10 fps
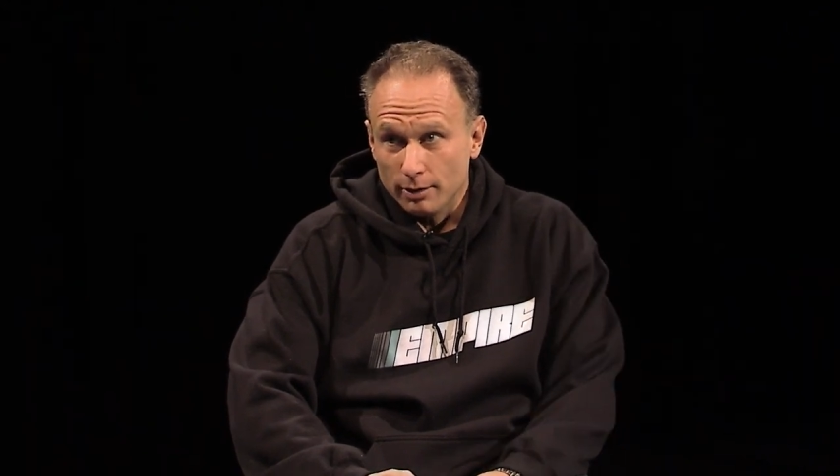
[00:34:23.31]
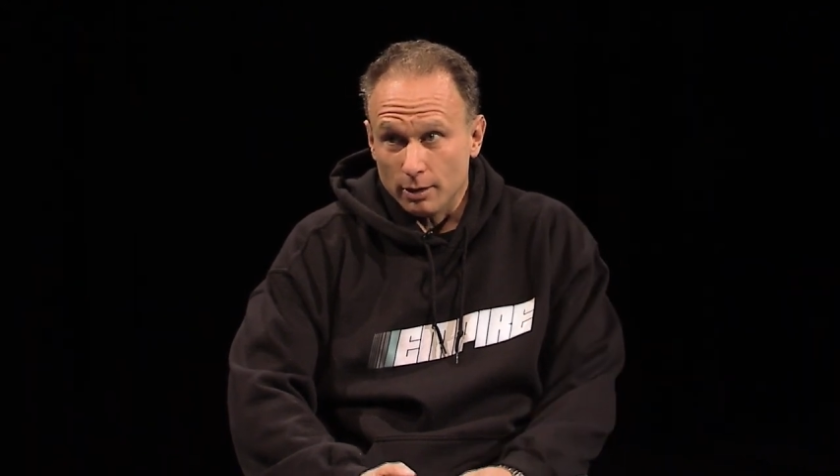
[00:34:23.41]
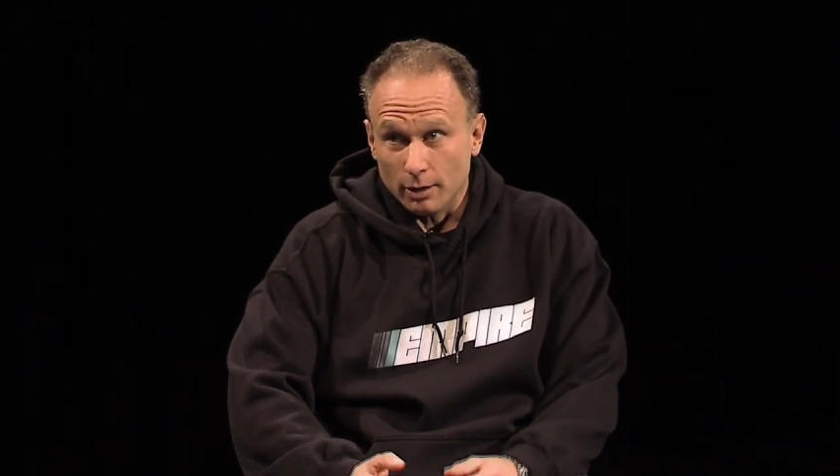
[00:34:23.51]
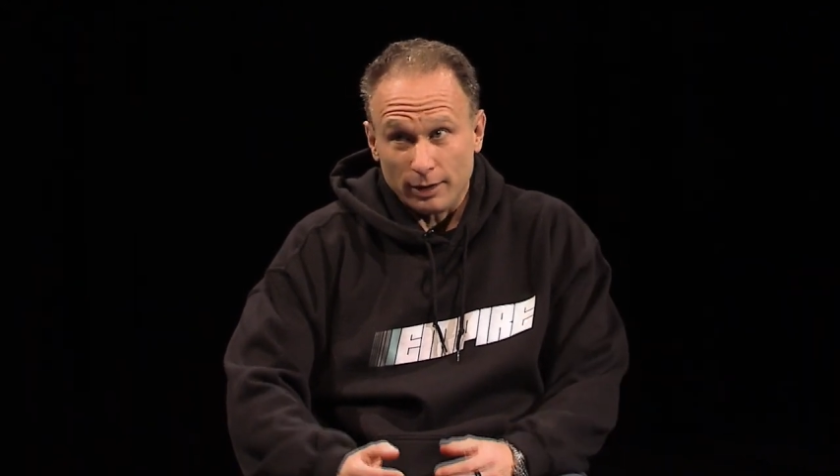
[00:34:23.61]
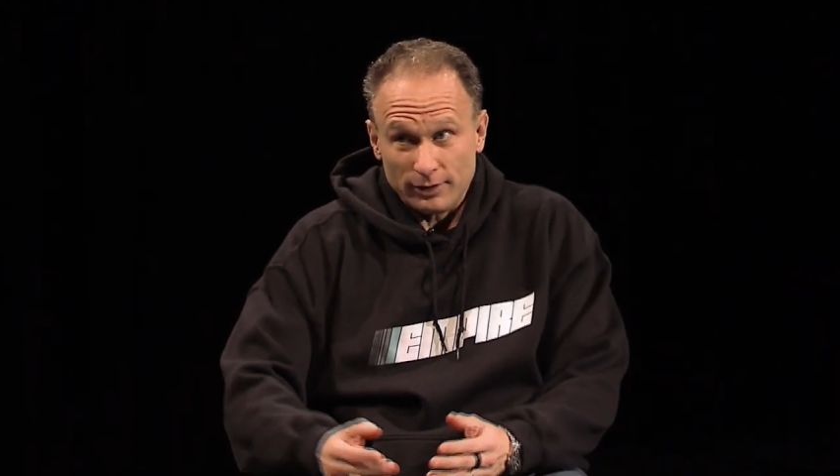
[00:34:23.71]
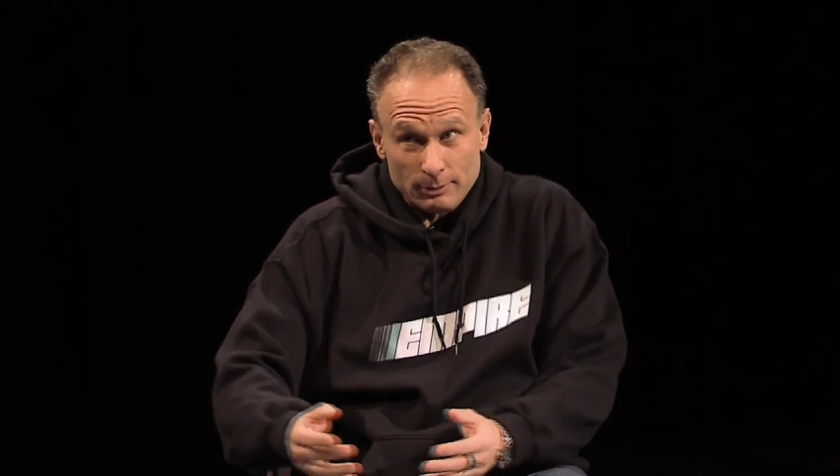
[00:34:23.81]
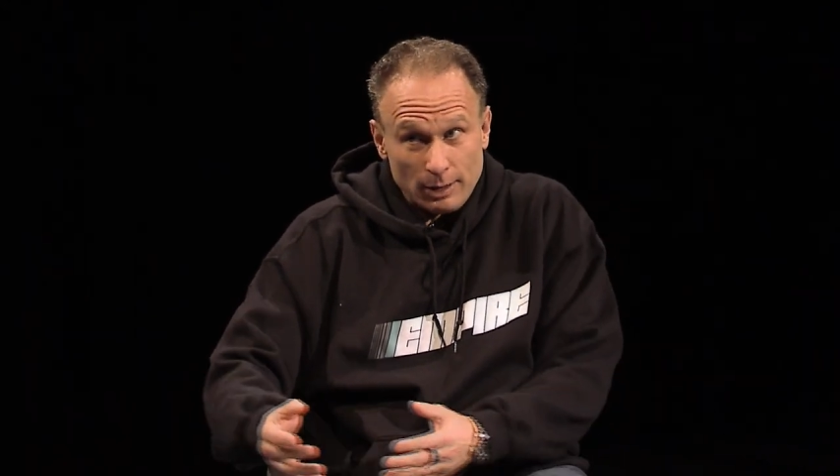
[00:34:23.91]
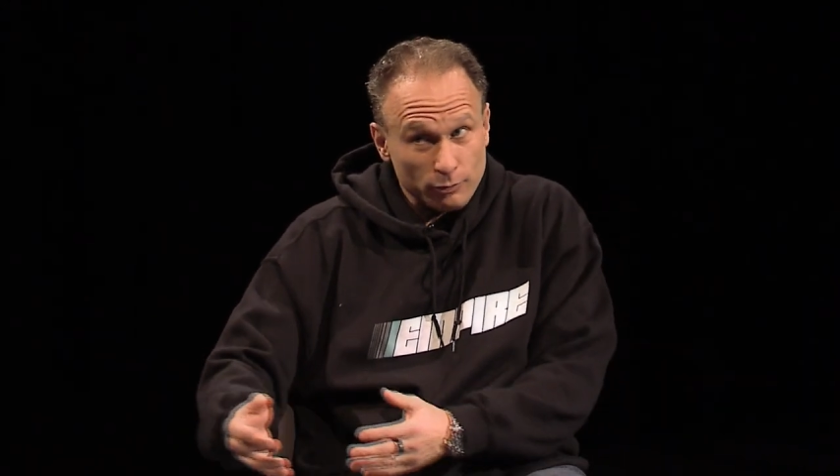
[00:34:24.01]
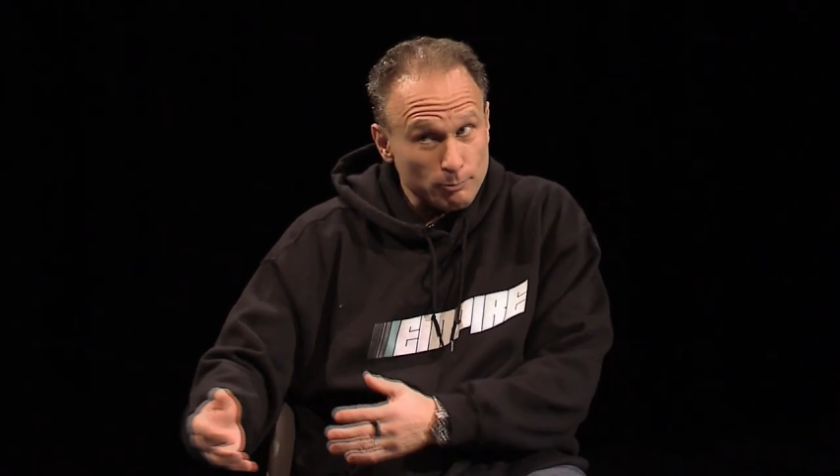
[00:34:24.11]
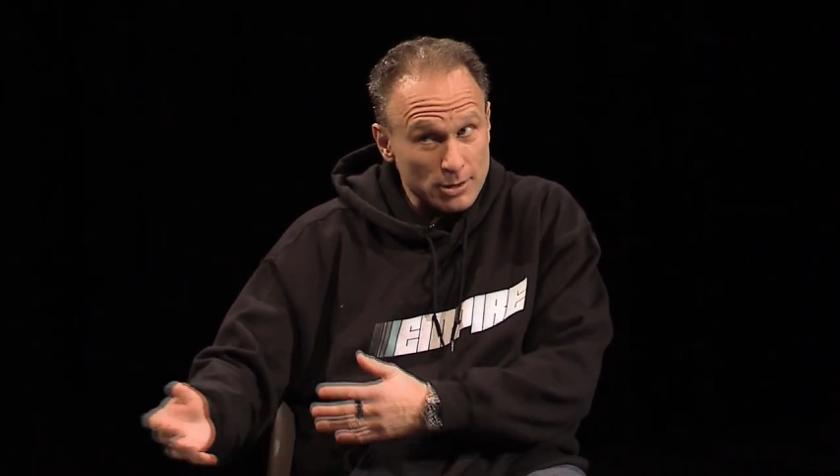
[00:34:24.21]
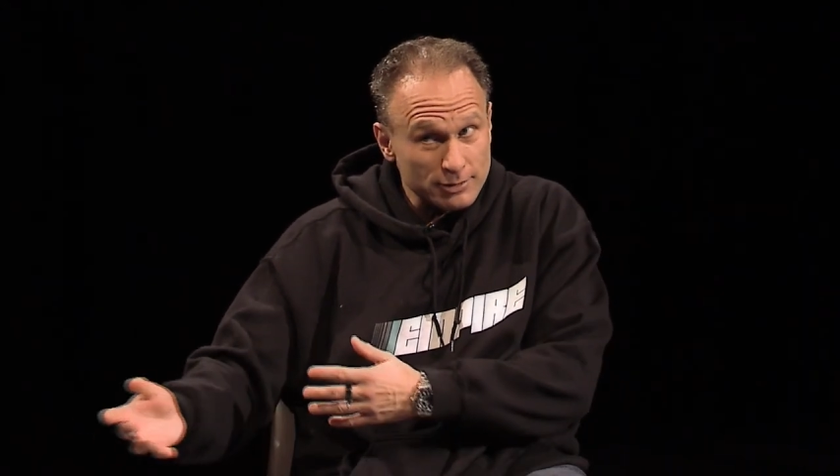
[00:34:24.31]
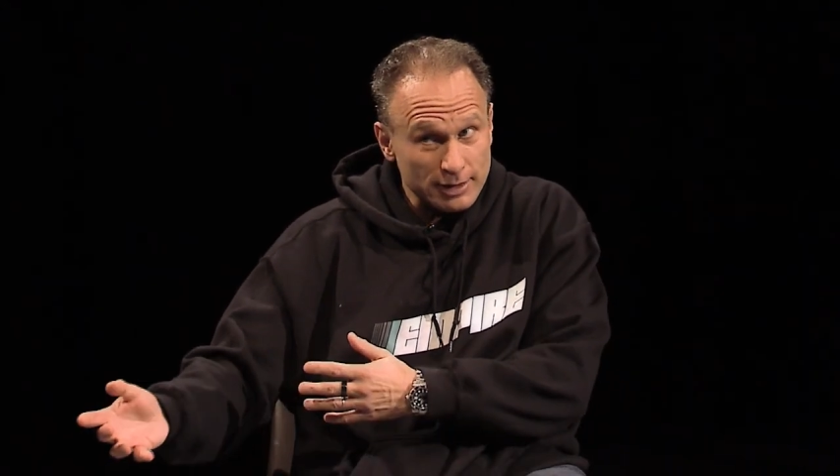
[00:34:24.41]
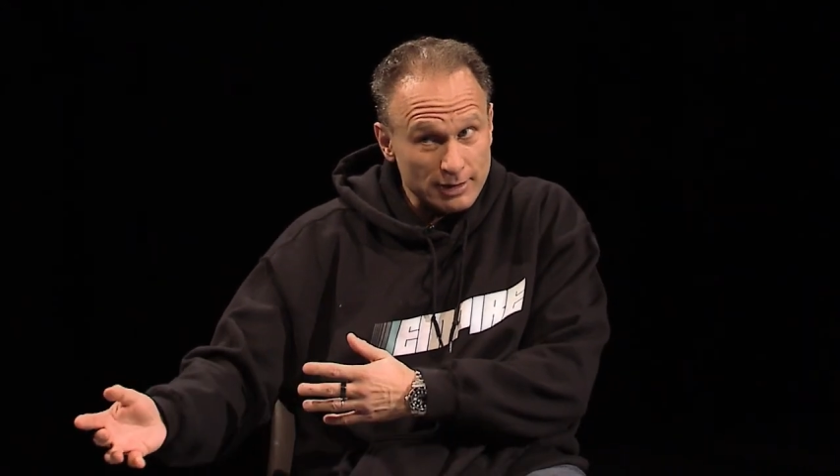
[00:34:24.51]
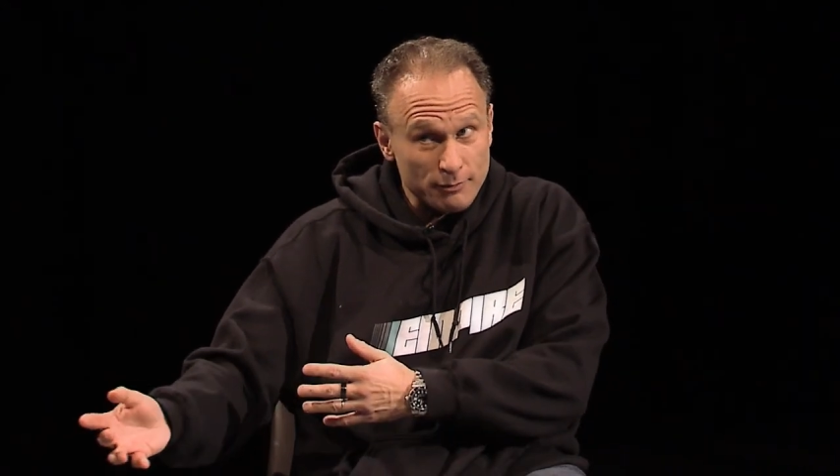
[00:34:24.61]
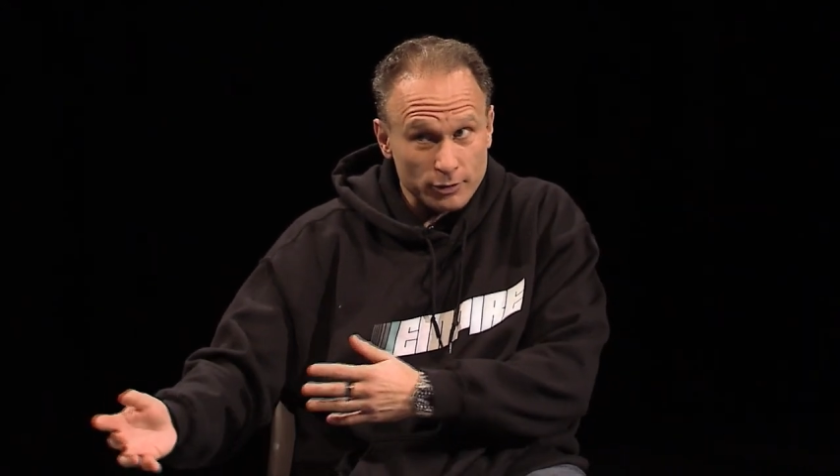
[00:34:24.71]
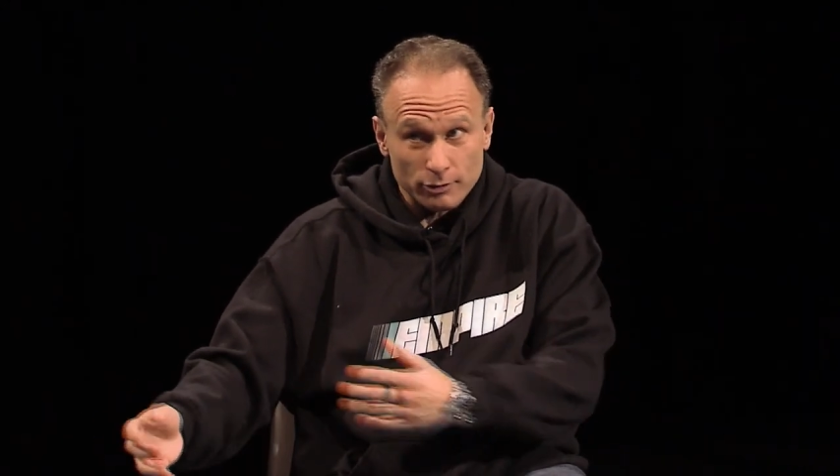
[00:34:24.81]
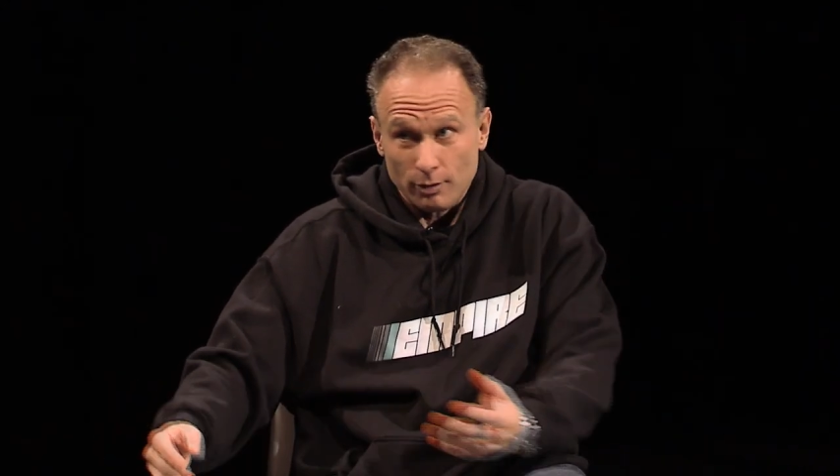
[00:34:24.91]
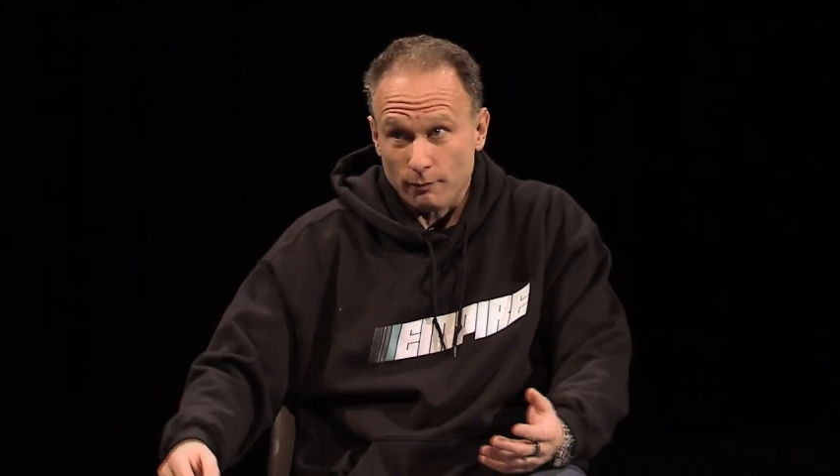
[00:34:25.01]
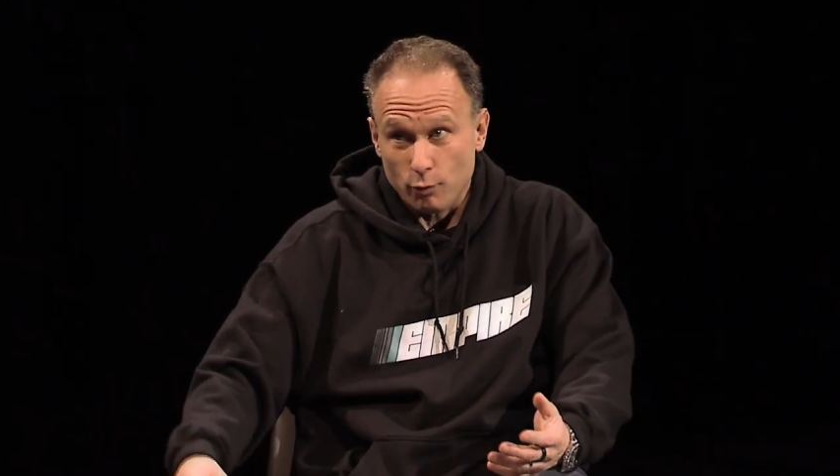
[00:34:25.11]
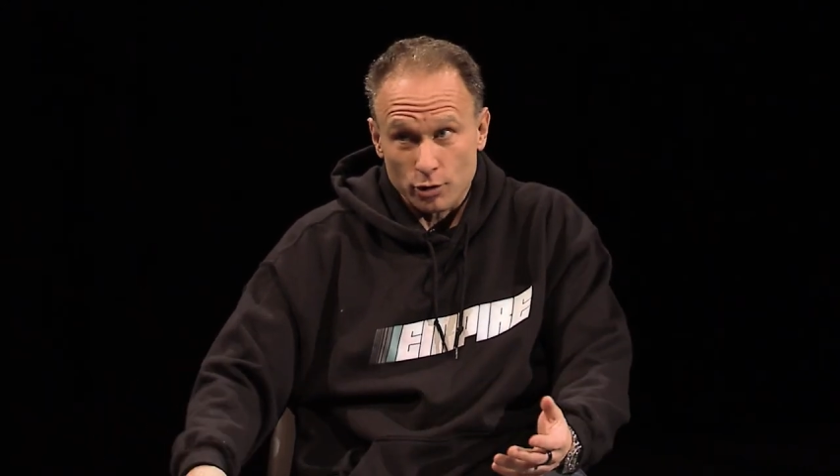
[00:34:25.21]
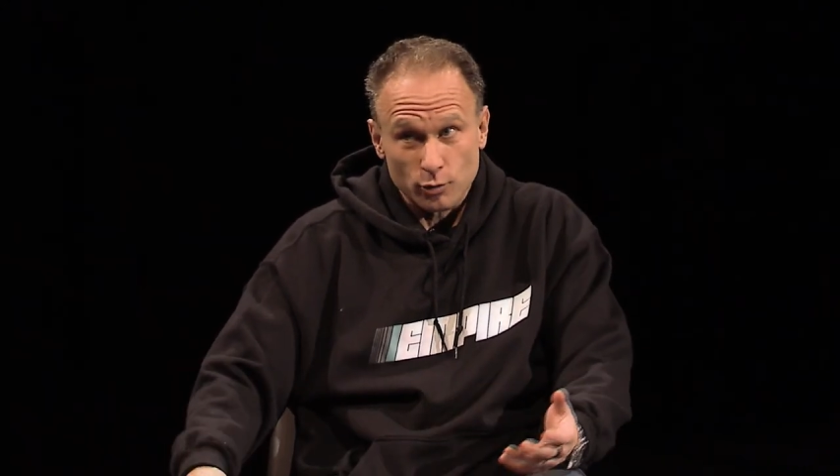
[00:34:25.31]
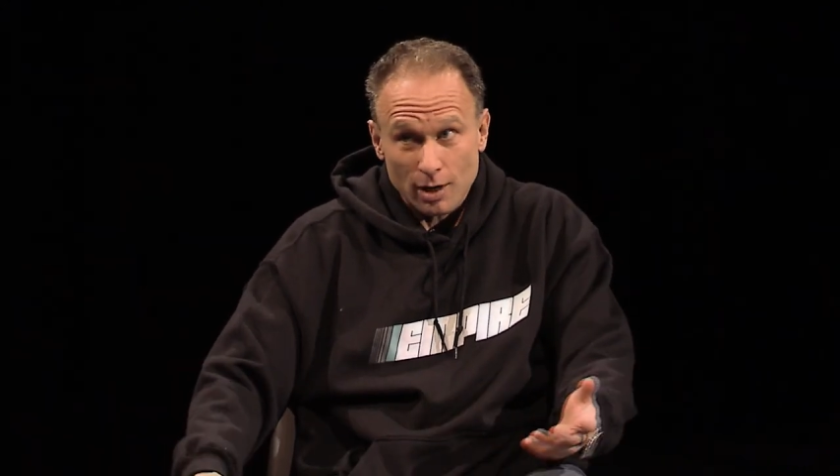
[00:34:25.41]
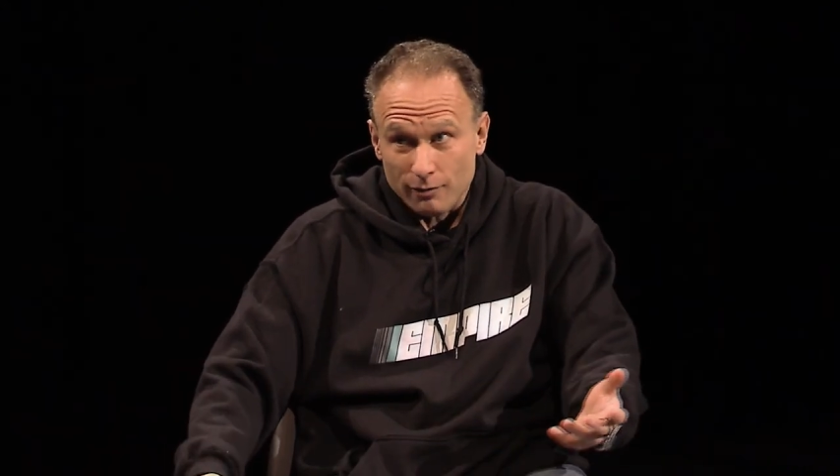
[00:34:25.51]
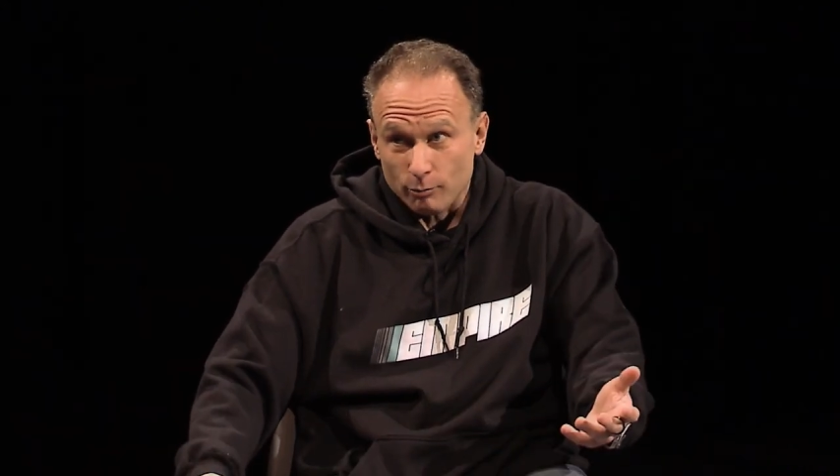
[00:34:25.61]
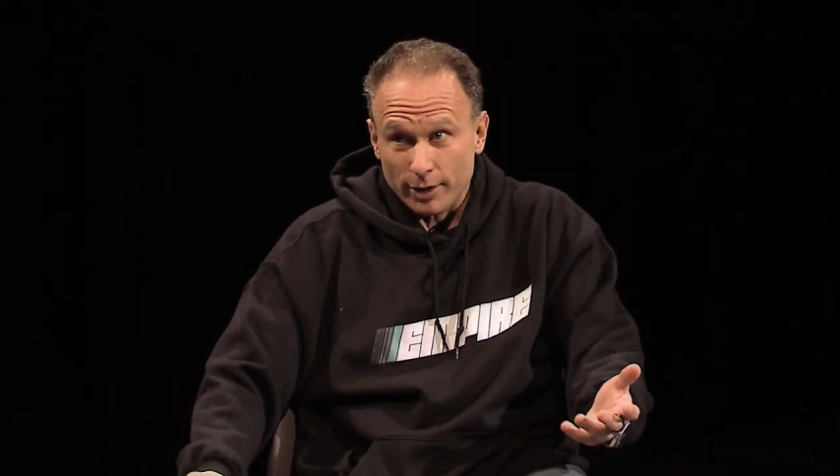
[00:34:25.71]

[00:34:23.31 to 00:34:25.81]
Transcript: You know, it seemed like it was much less effort to run 412 and right.